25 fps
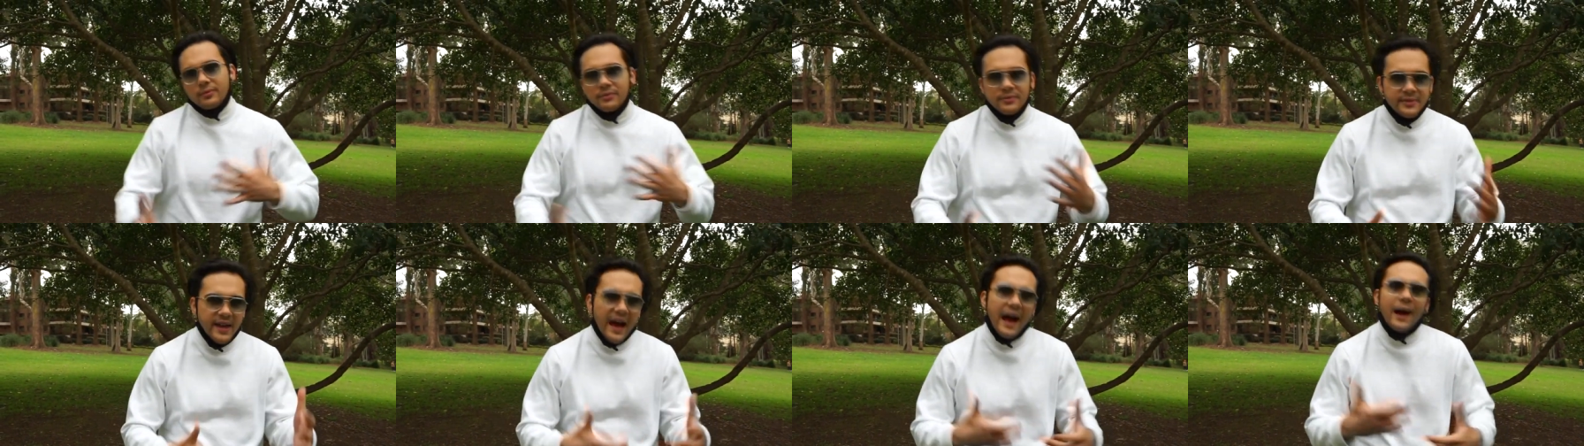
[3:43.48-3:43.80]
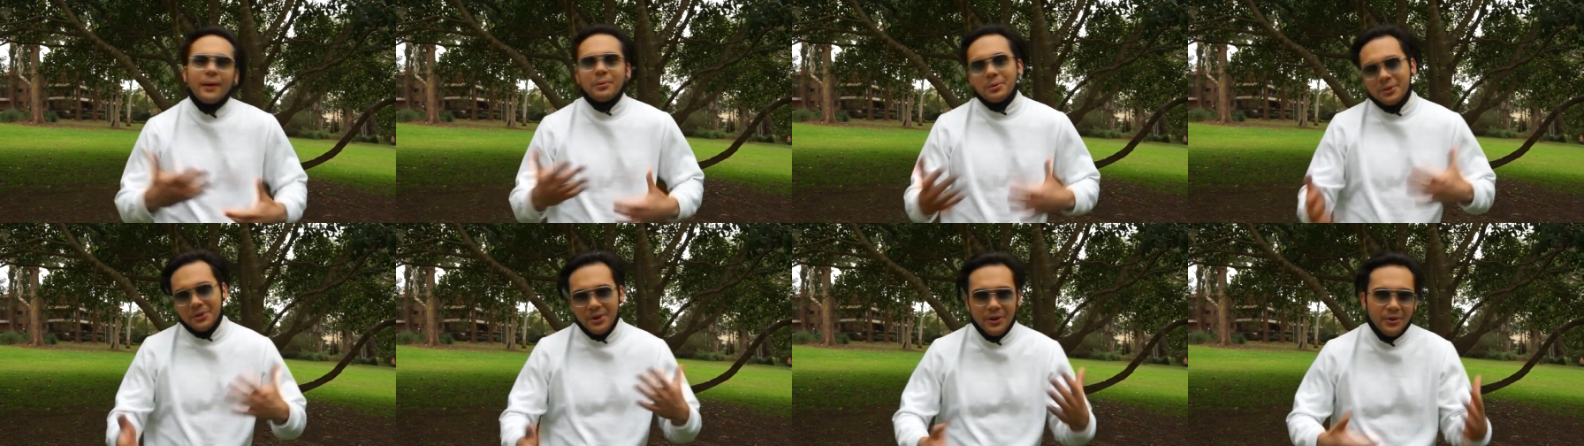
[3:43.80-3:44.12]

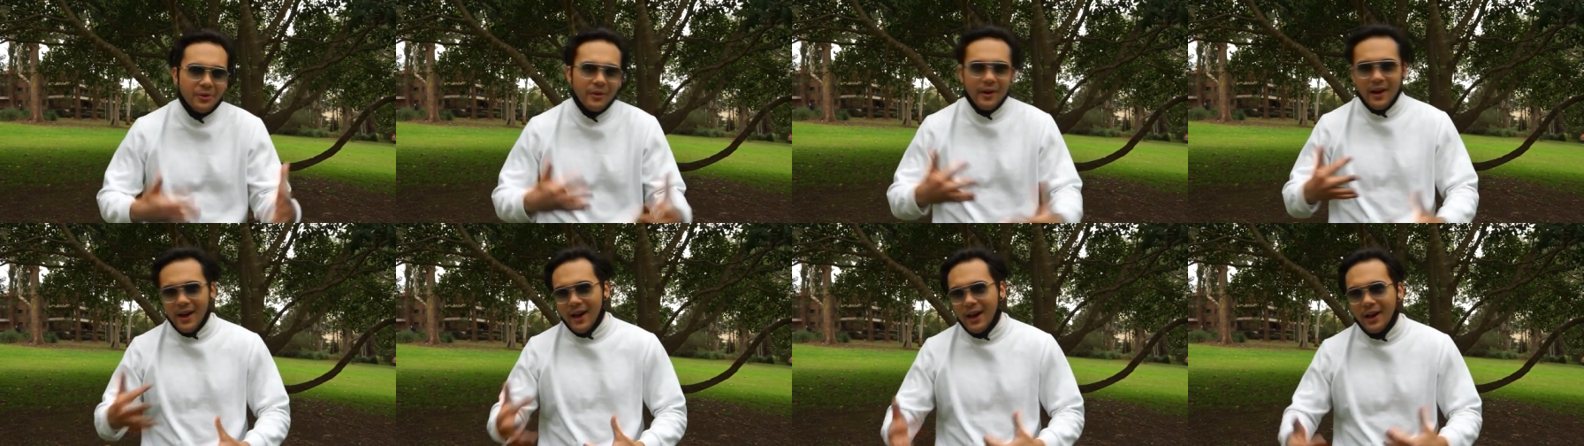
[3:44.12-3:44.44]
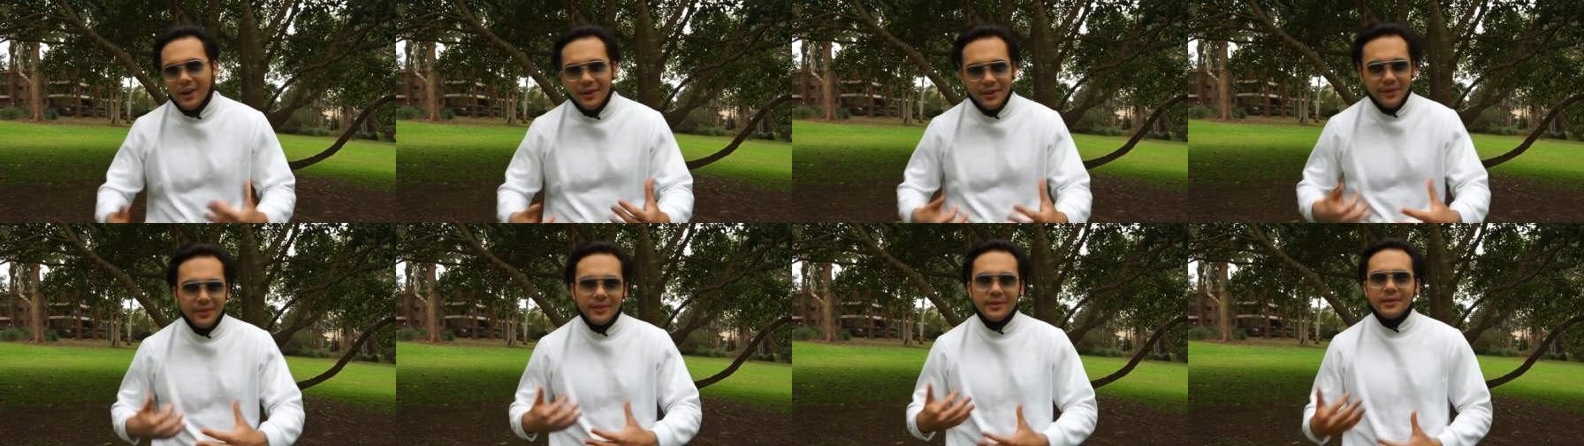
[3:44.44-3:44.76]
dabbled
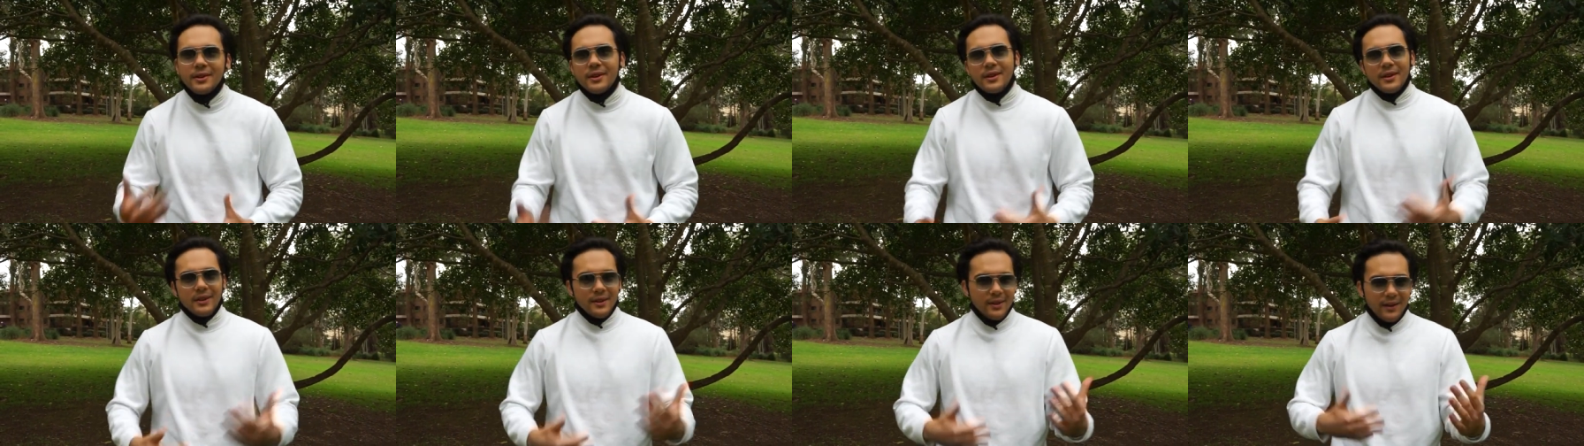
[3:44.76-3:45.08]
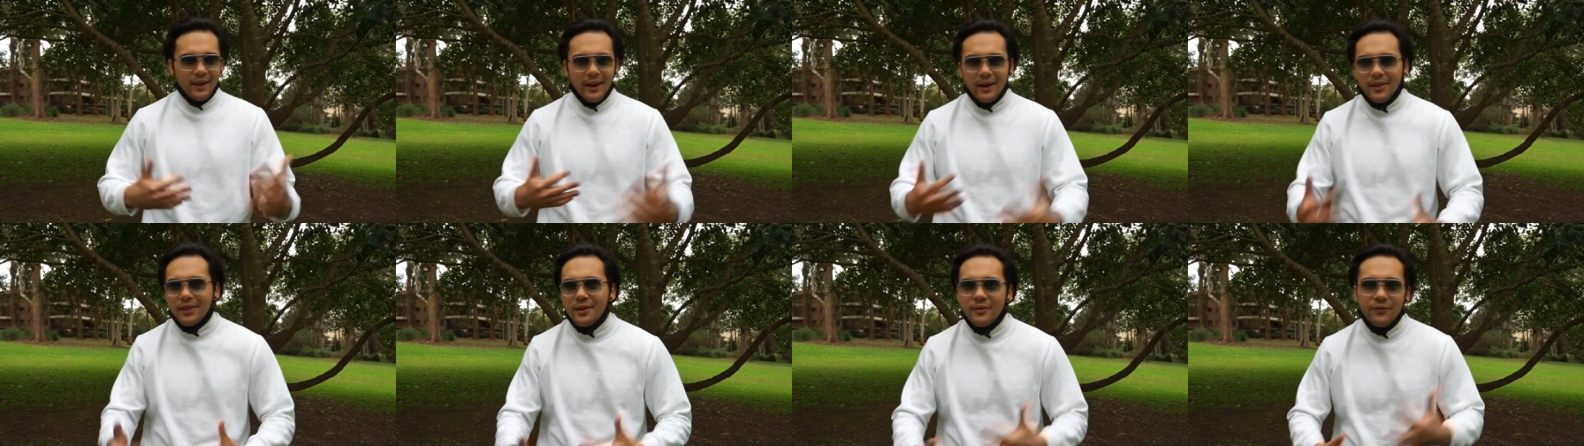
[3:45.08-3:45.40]
around in the
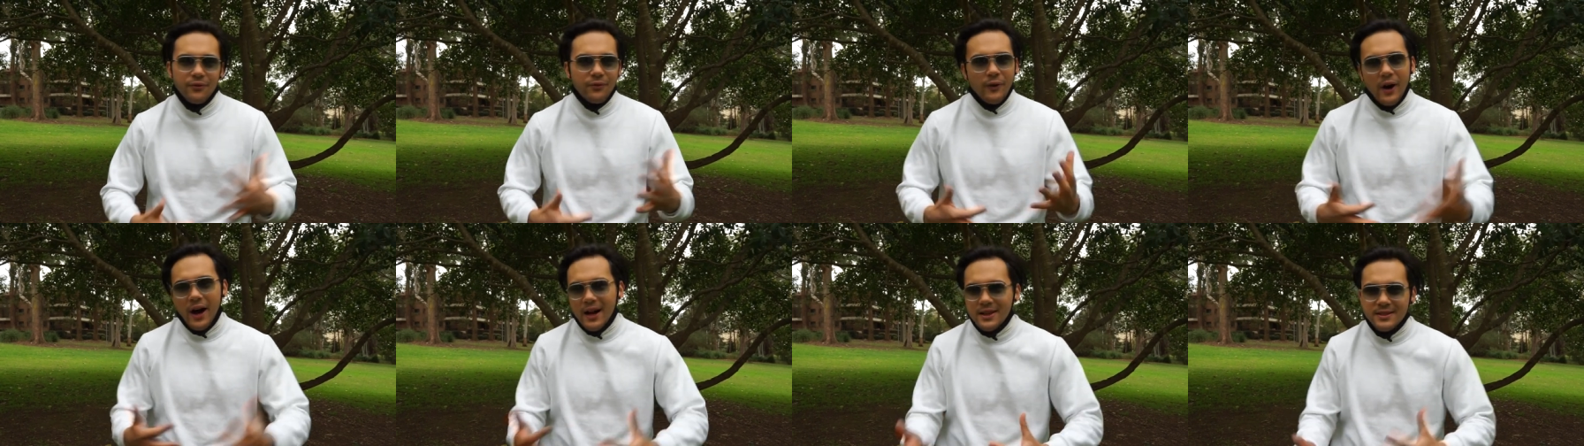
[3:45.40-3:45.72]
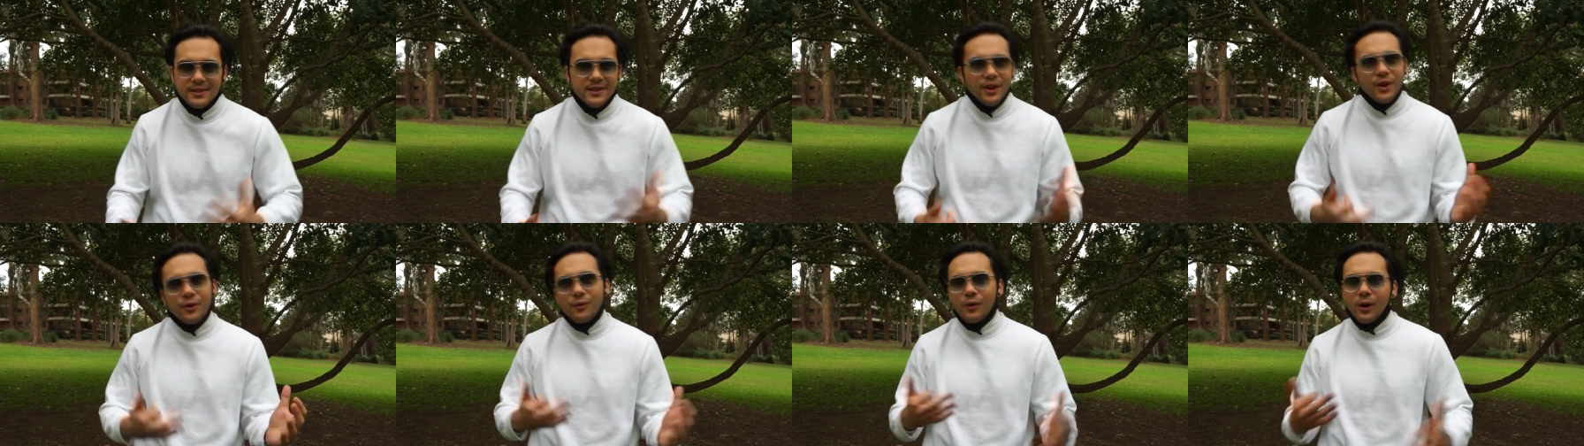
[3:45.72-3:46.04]
in the
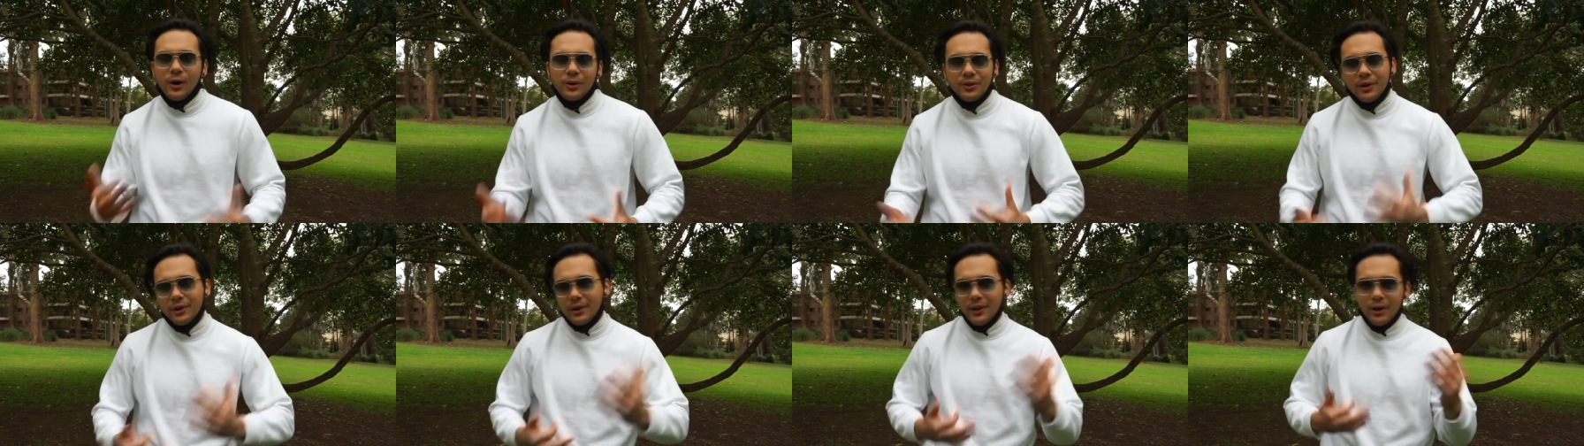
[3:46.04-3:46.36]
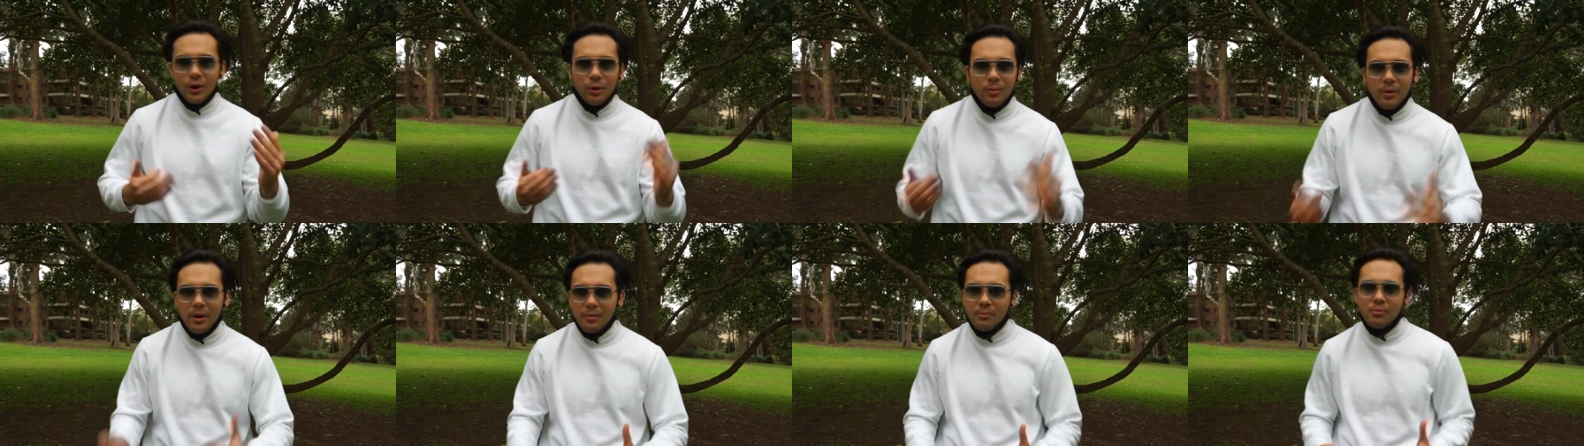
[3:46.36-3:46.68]
fasting world a
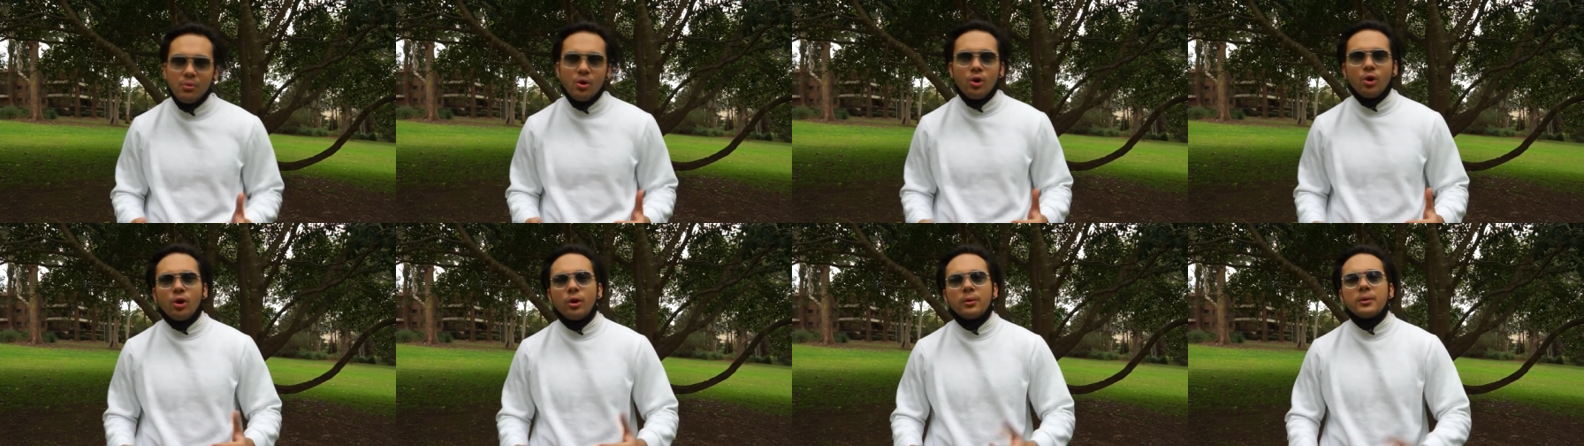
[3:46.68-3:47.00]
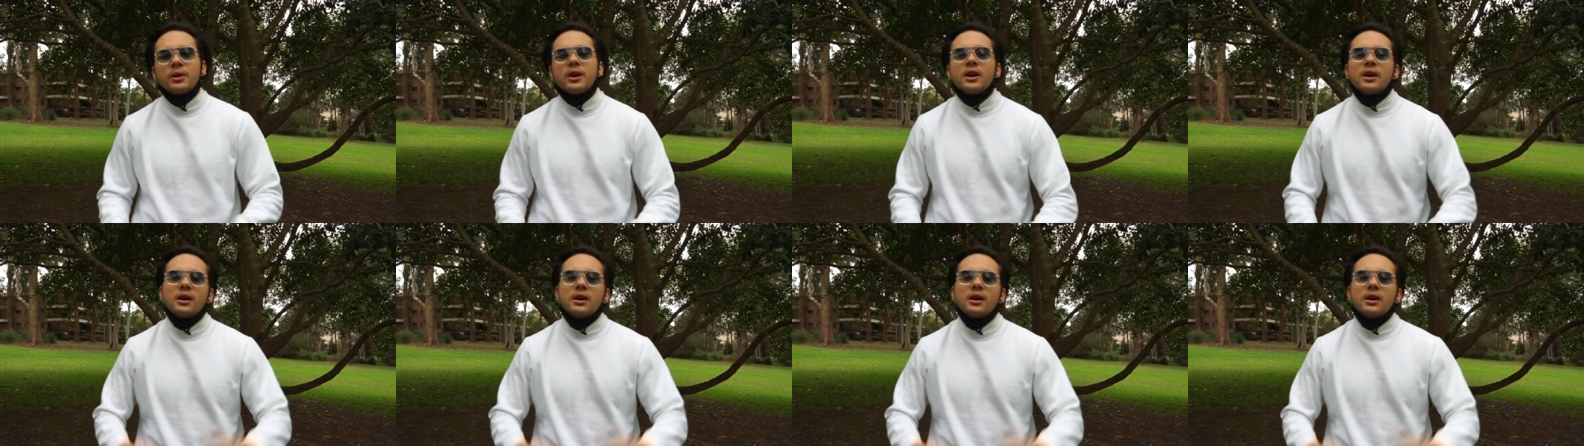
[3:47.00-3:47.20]
little bit more,